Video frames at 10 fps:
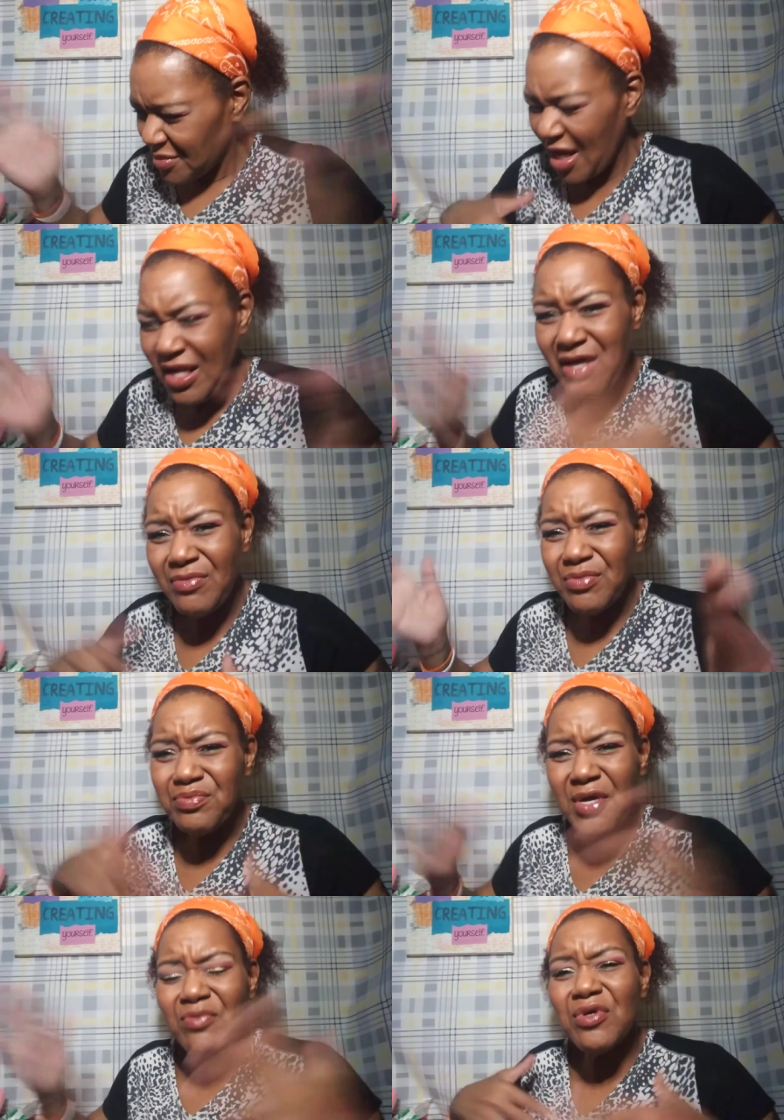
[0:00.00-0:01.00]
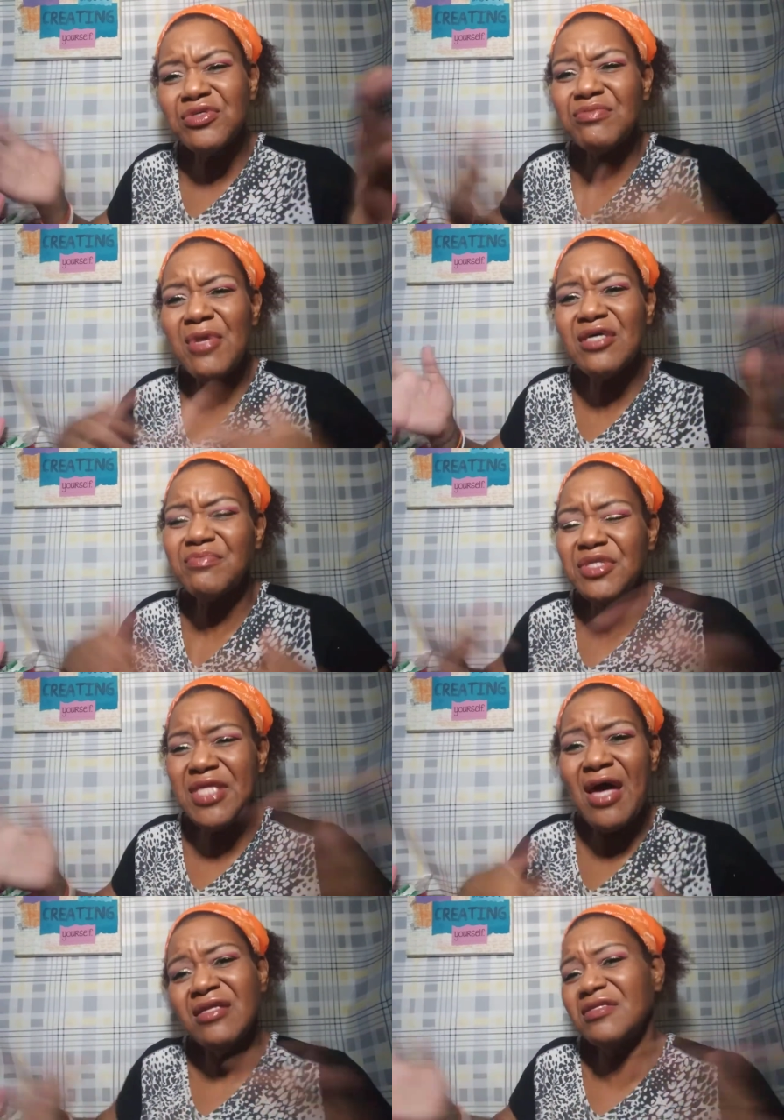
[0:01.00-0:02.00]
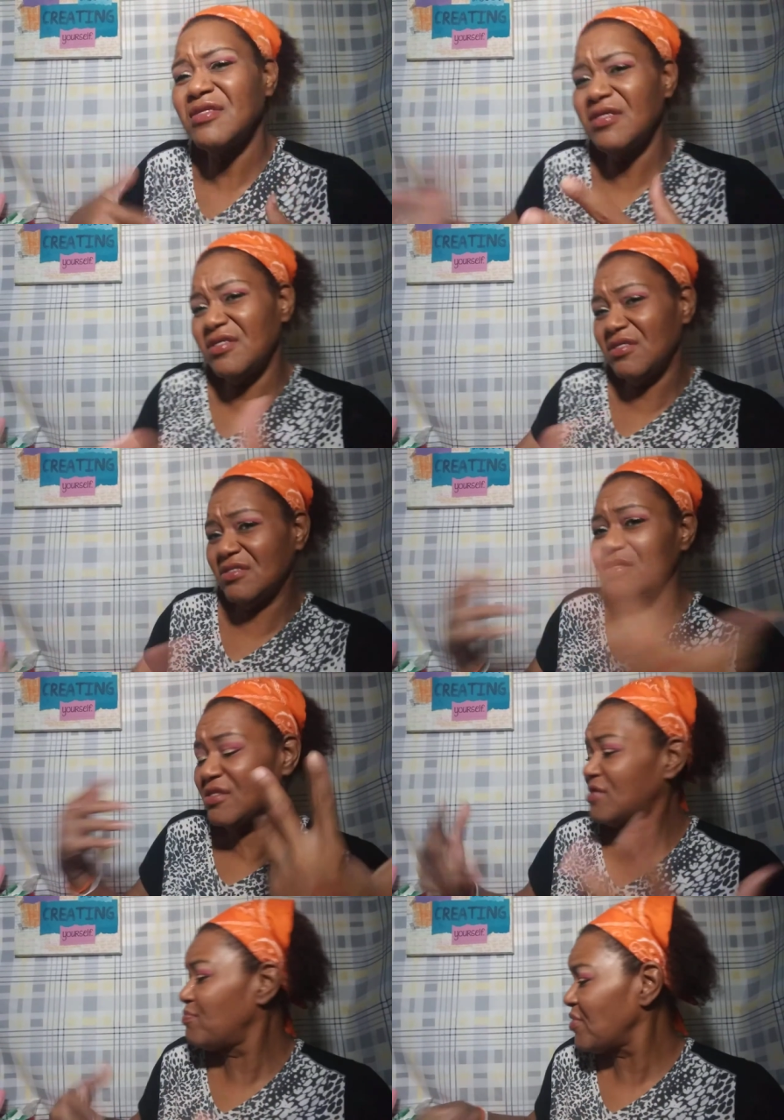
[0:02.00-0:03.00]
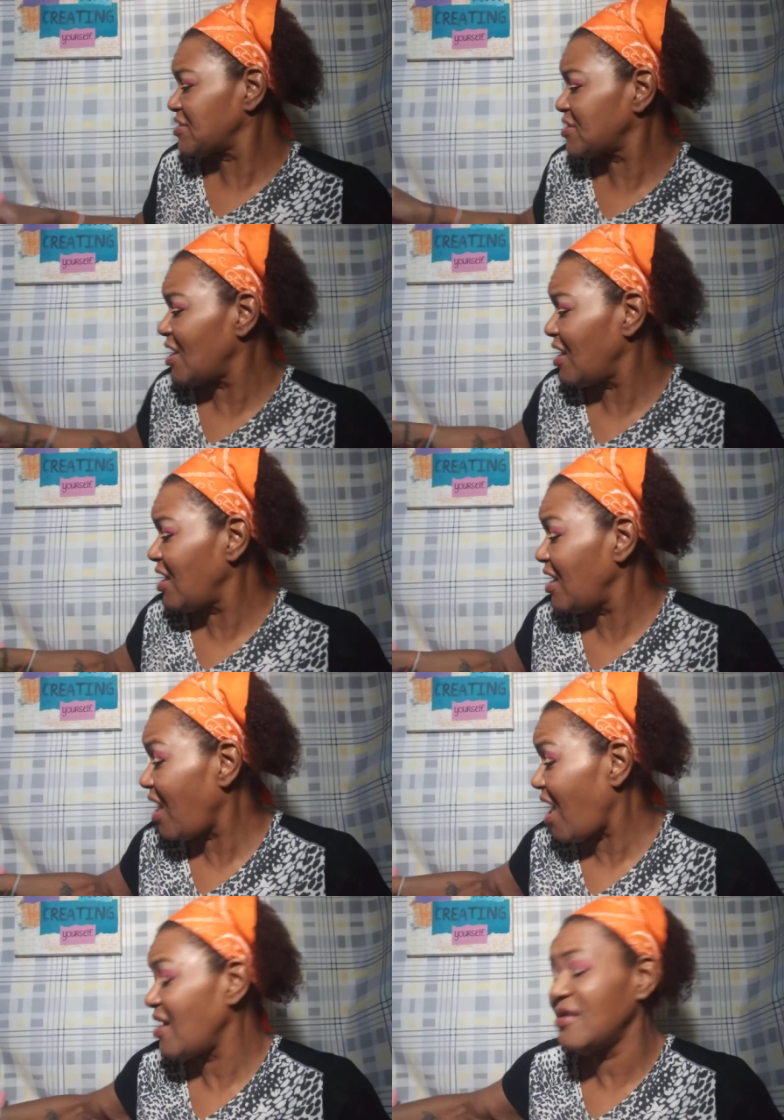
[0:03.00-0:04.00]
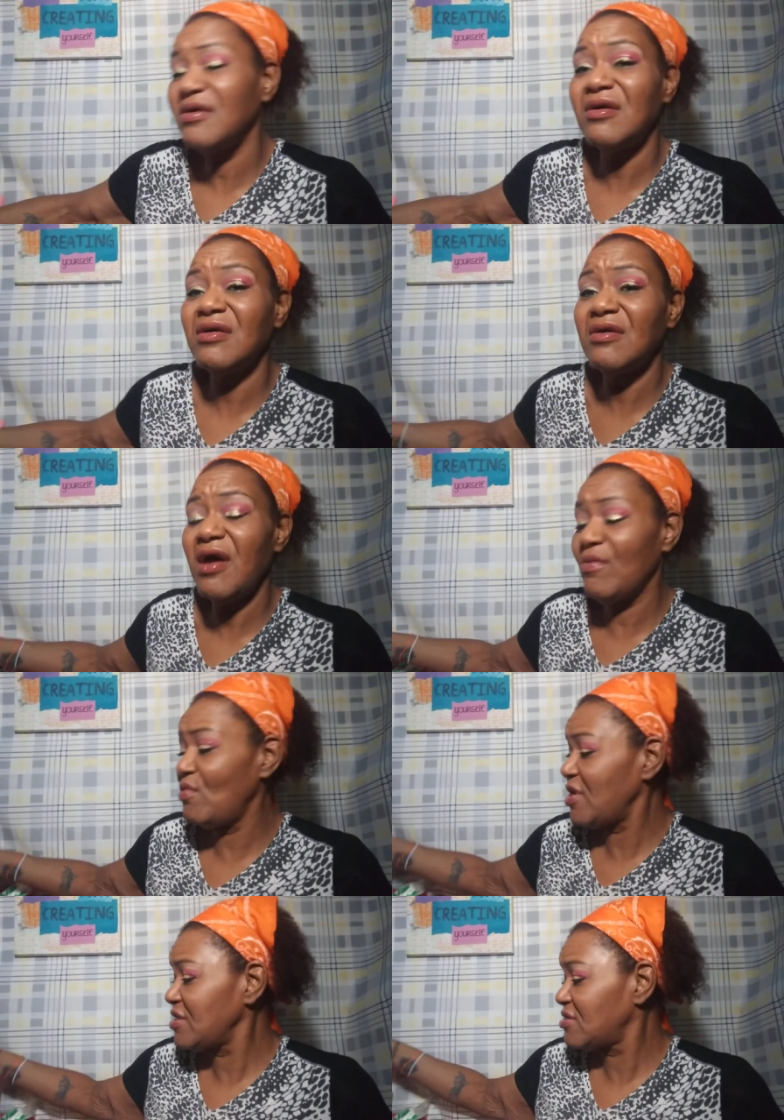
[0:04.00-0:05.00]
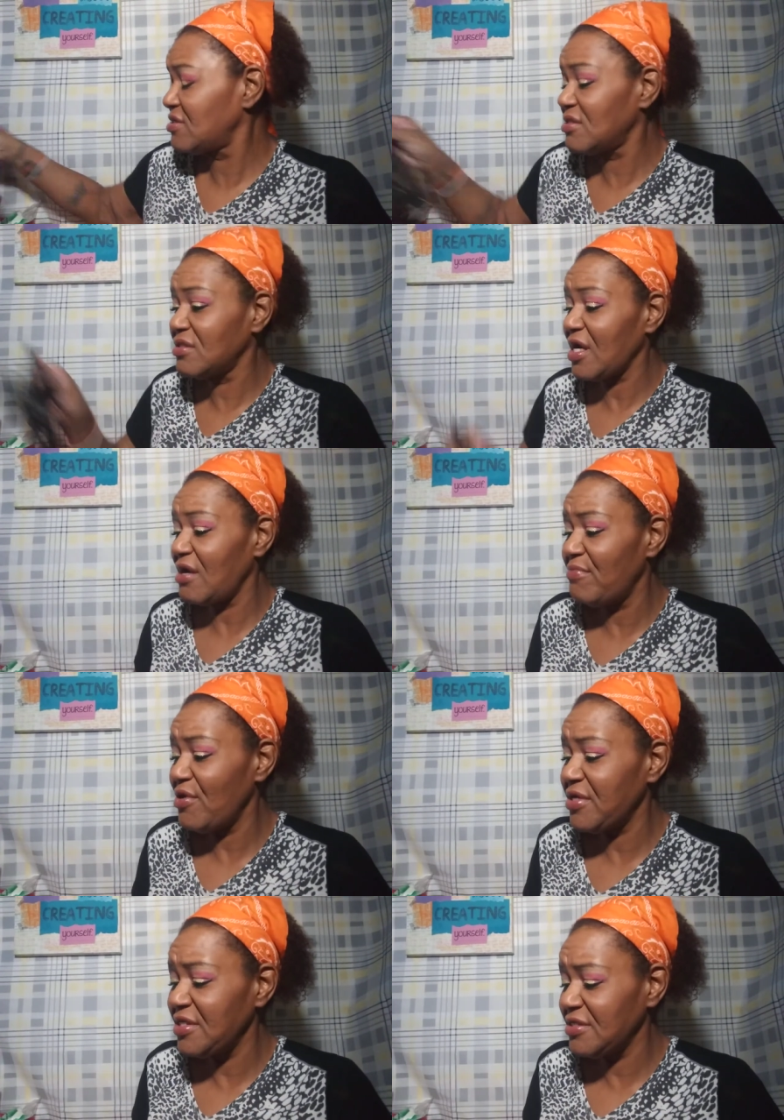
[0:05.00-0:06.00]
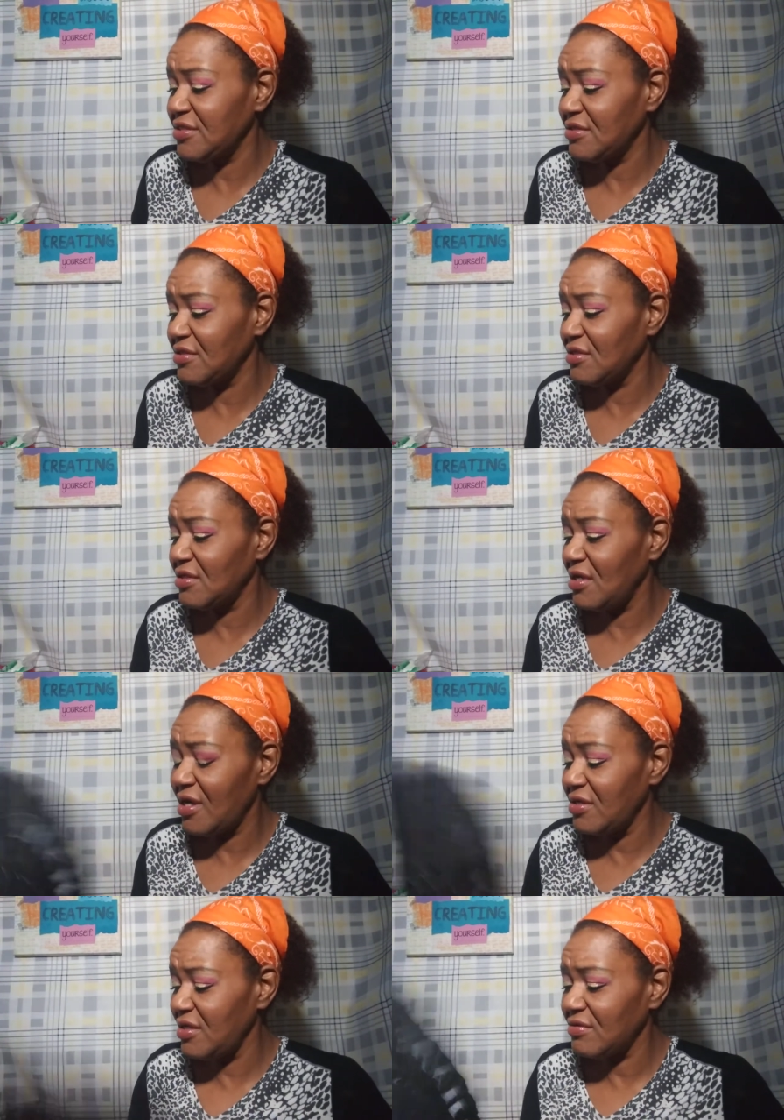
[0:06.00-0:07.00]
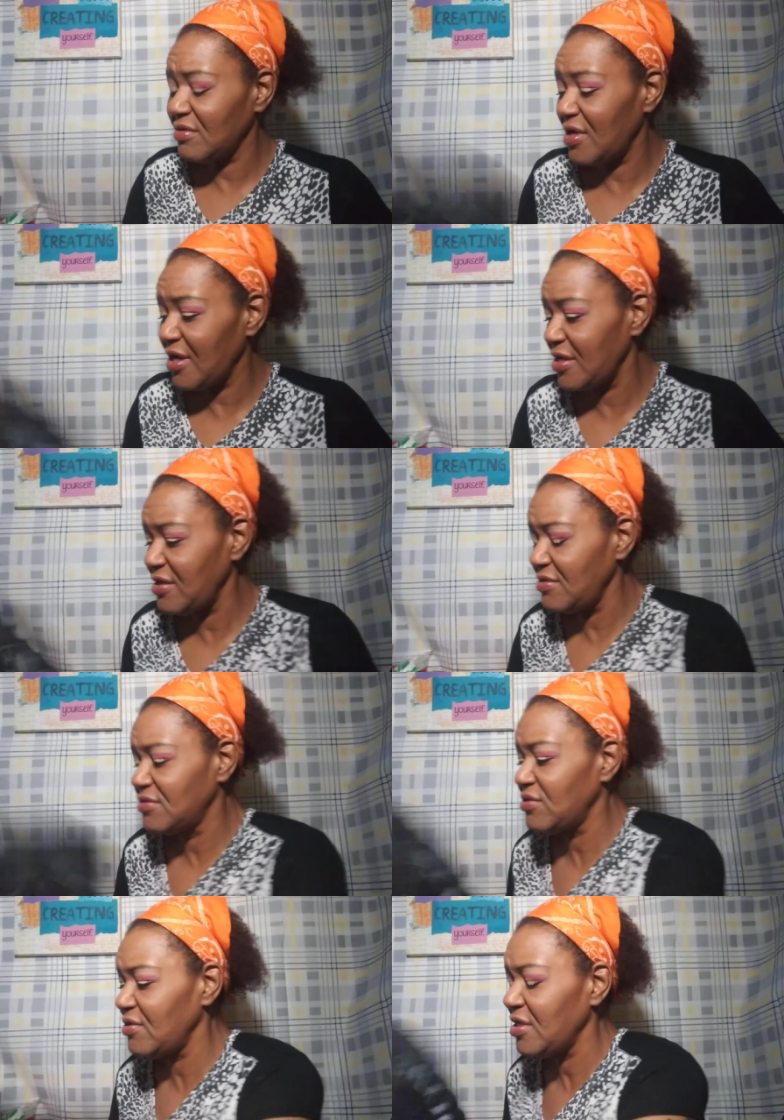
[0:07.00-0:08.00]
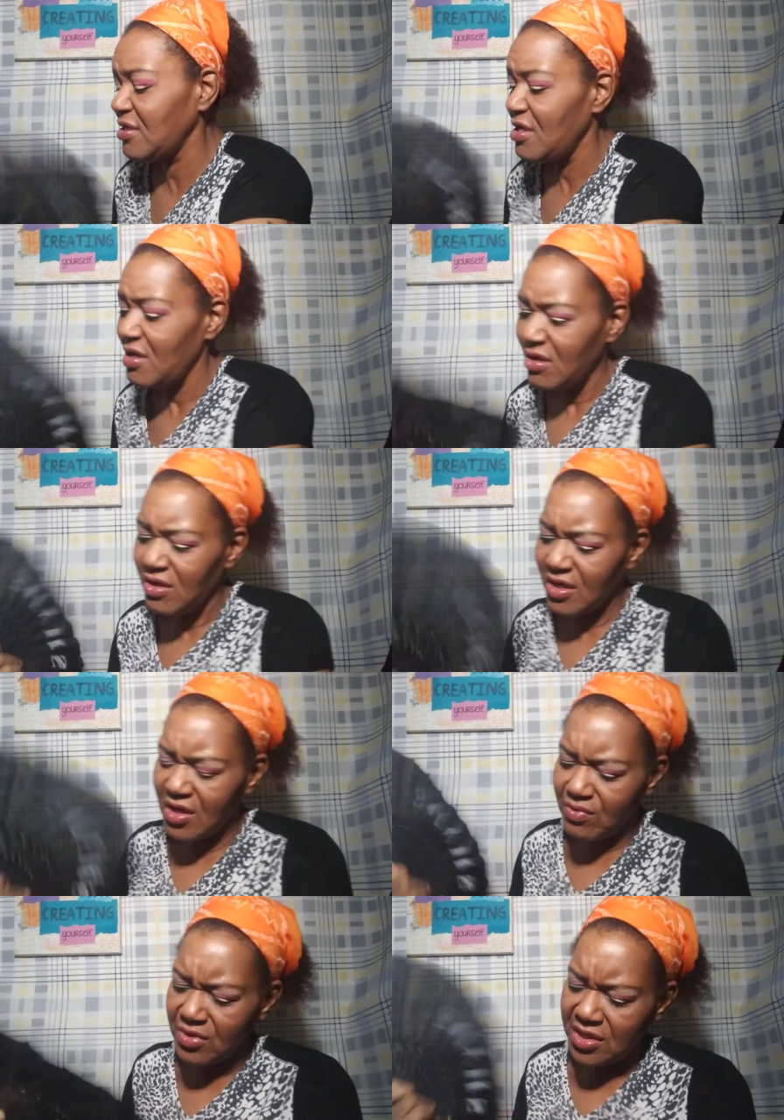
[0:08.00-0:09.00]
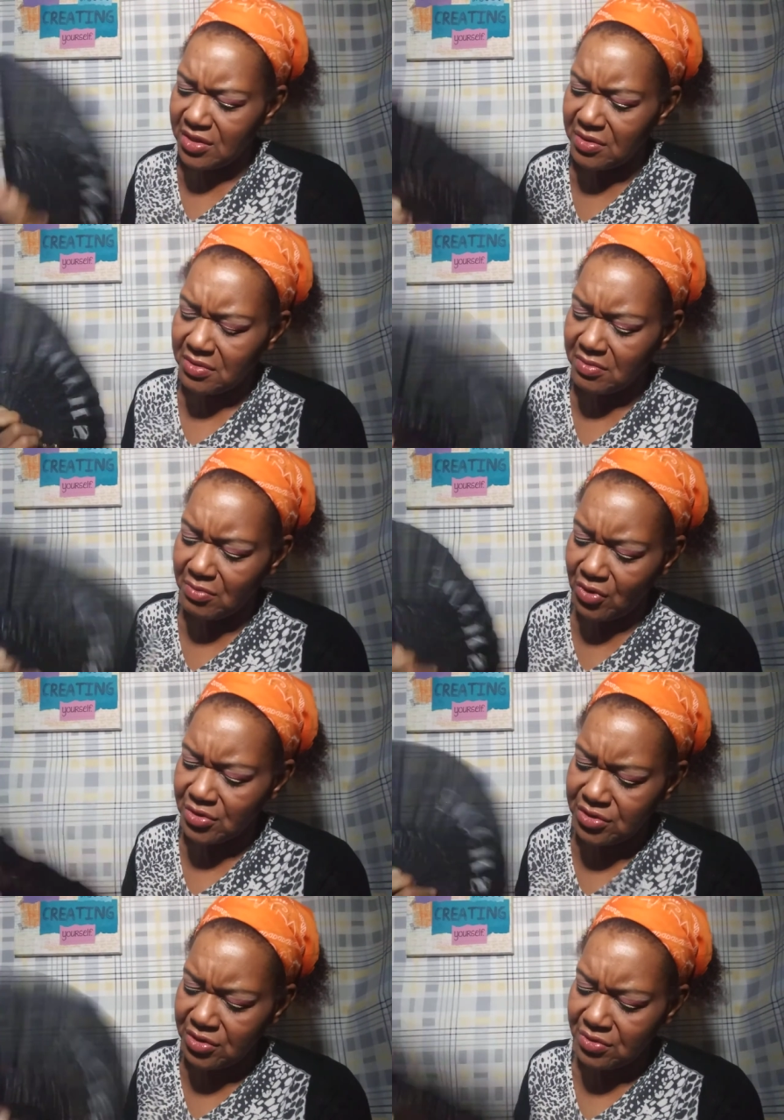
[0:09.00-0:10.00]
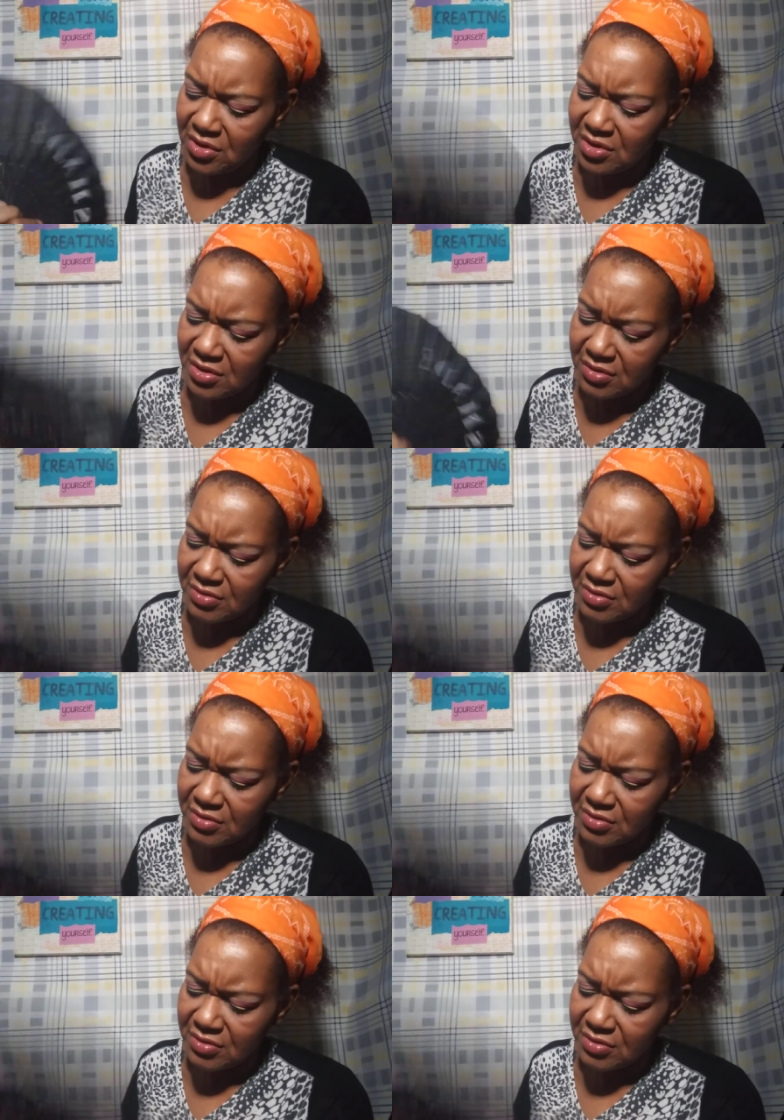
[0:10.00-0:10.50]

I love the way rose smells, but that spritz a lot at once. That component is, I don't know, I gotta get used to it. I gotta read it more too, huh?